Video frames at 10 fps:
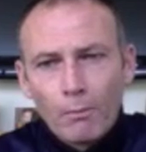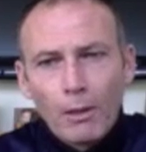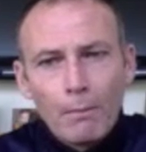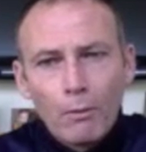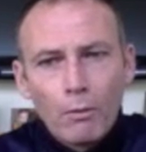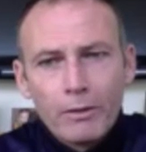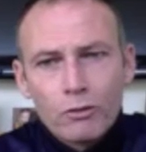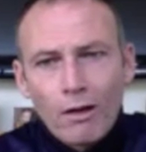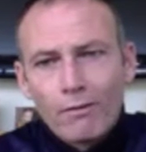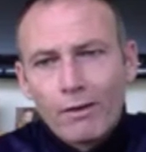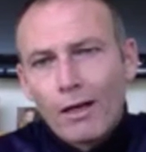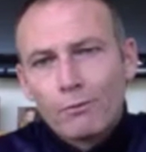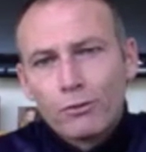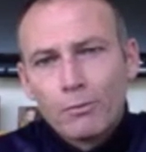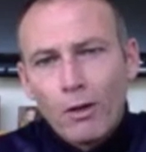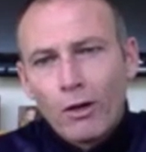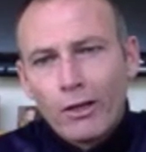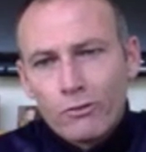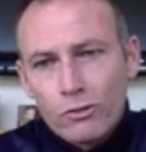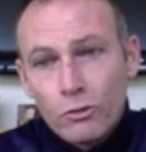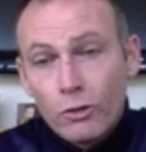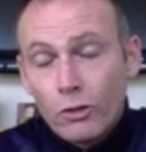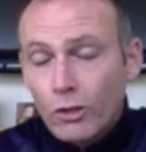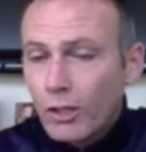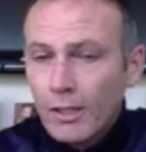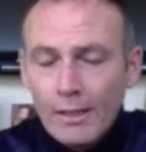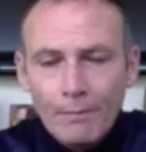of people will be traveling up from Onion to New York,